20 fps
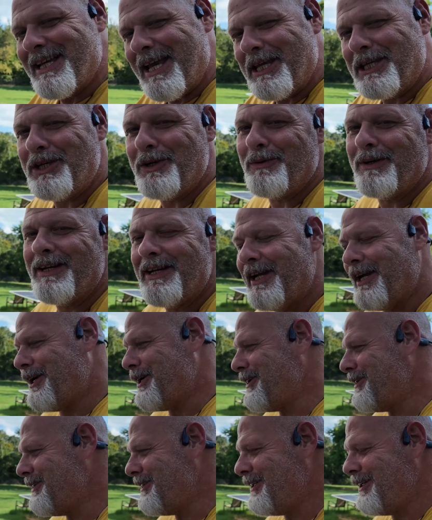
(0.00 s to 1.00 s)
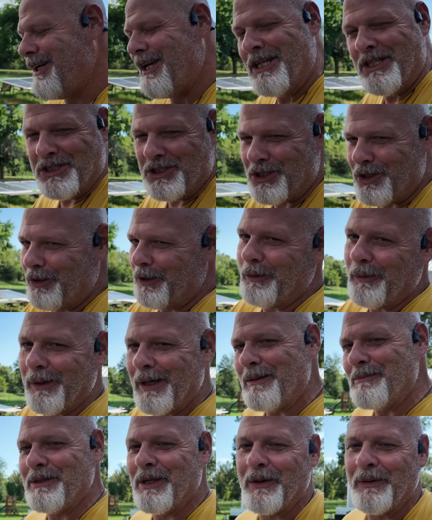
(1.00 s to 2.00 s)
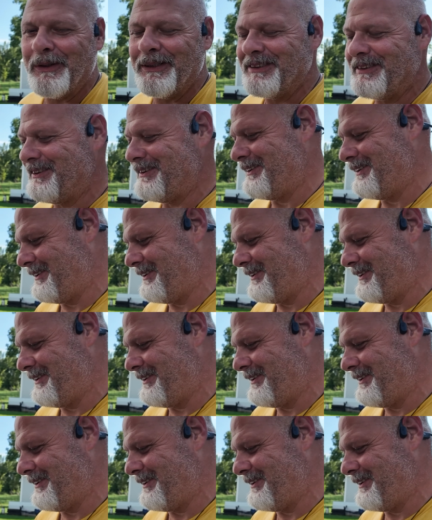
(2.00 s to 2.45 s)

take you in here and show you what I'm doing.